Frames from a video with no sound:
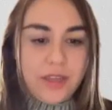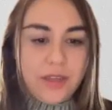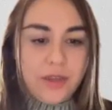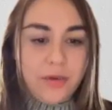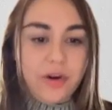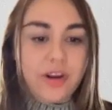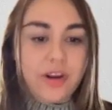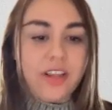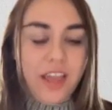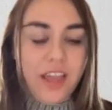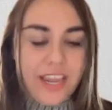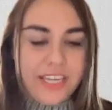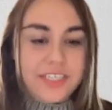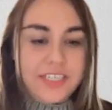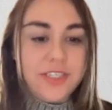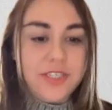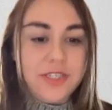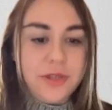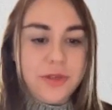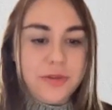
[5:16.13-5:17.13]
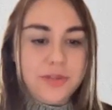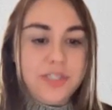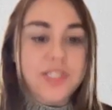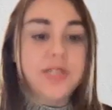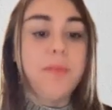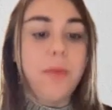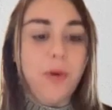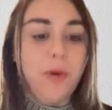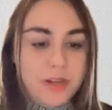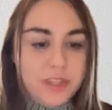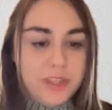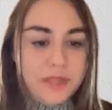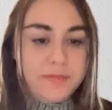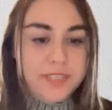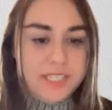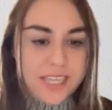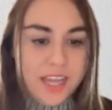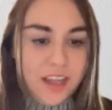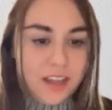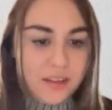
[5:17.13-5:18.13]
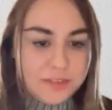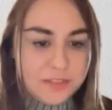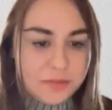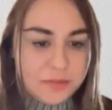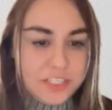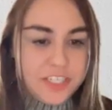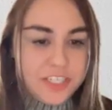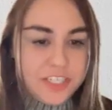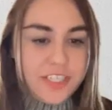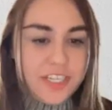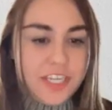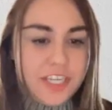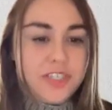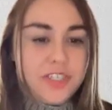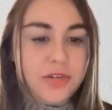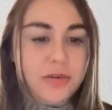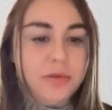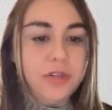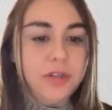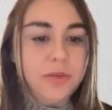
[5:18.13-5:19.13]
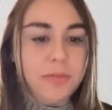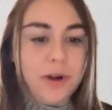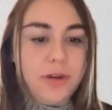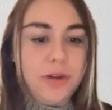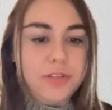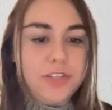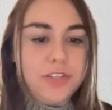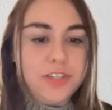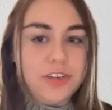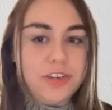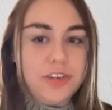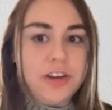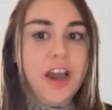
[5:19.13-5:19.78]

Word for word: your clients to support themselves, which is such a cool approach,